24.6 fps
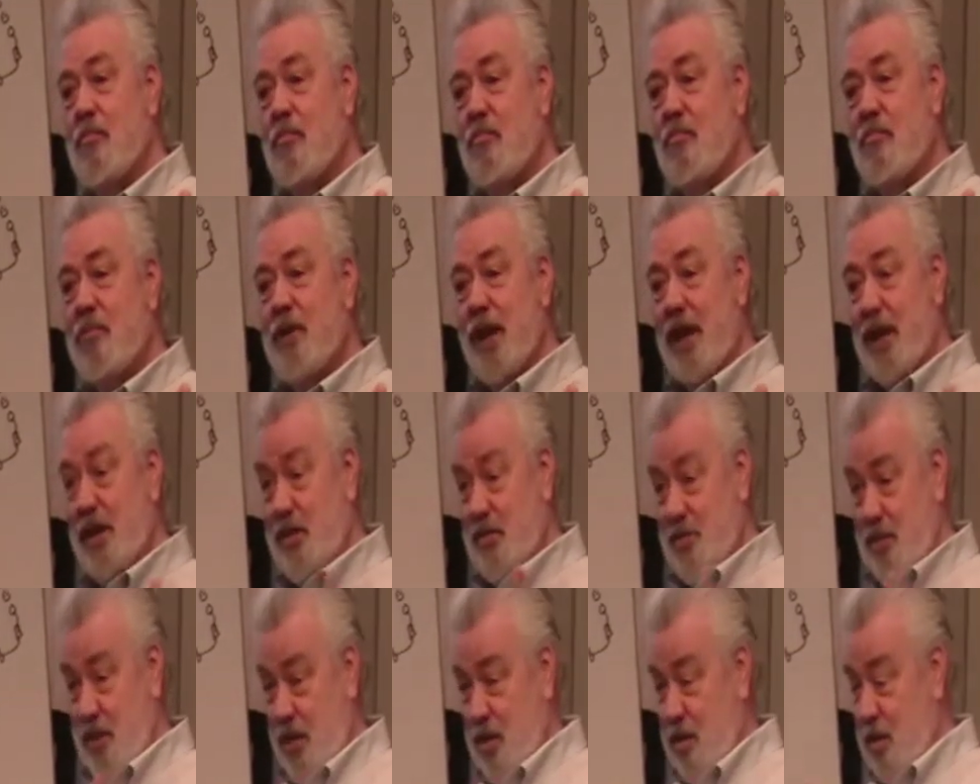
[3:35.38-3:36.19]
But
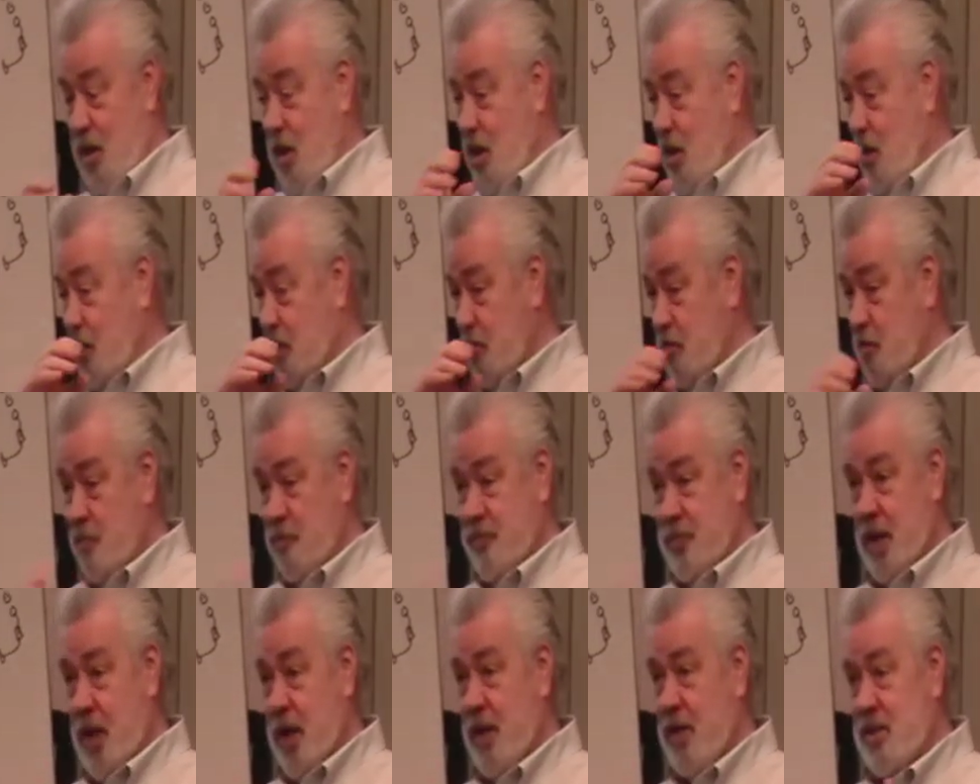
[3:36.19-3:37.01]
anything
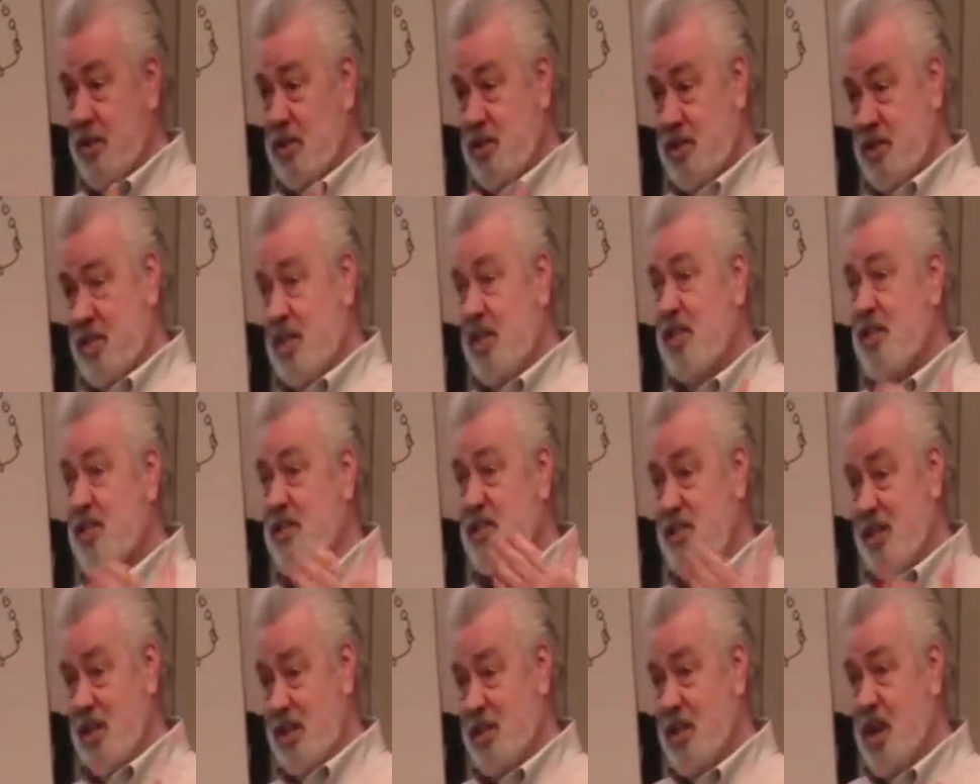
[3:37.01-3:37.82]
you've done
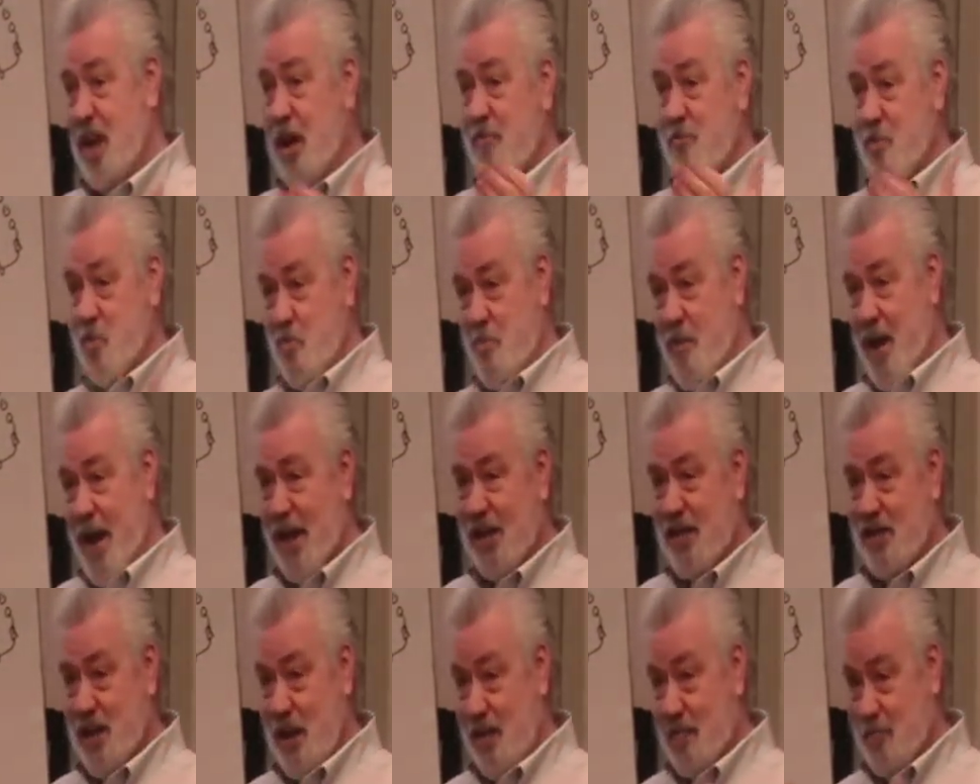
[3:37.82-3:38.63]
since the time you
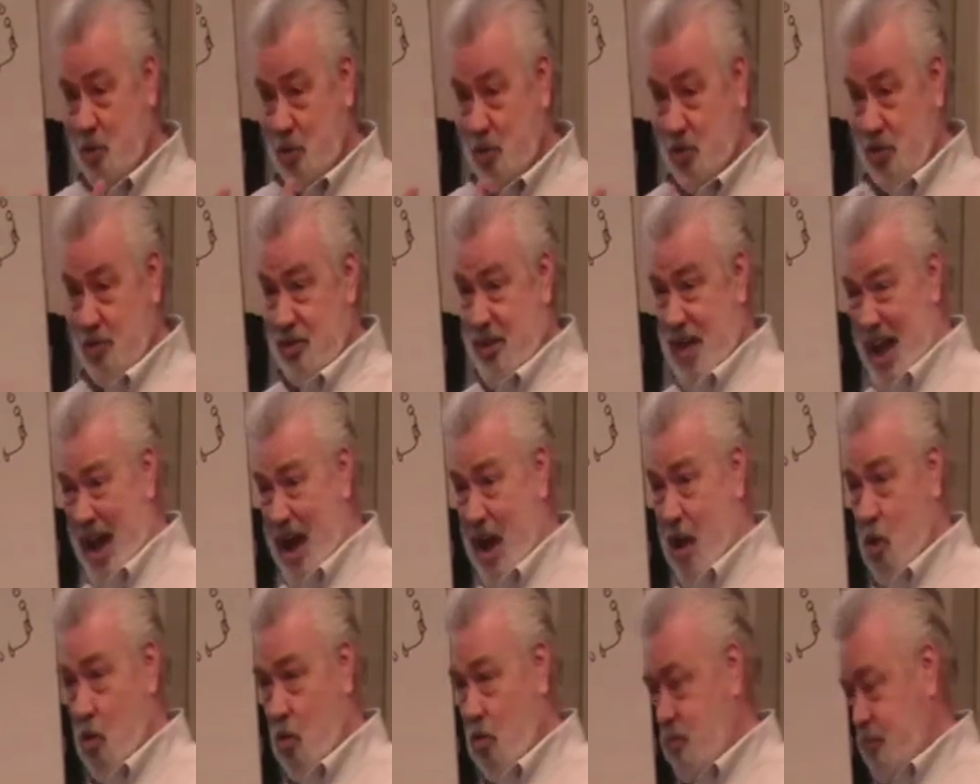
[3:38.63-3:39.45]
backed up till
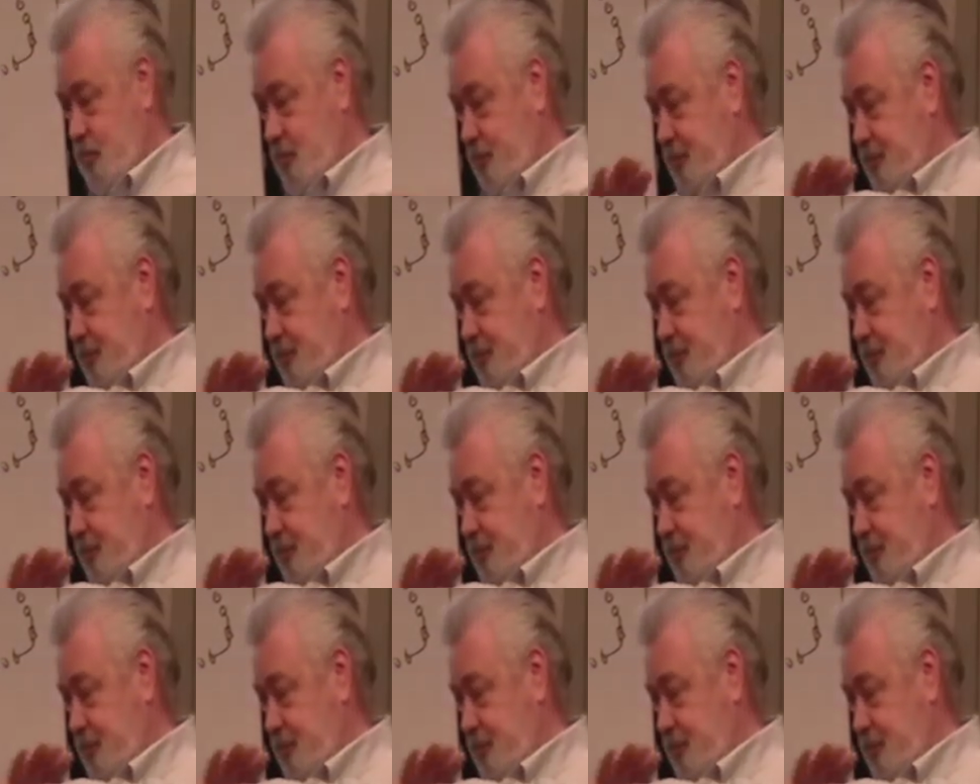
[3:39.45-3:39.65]
now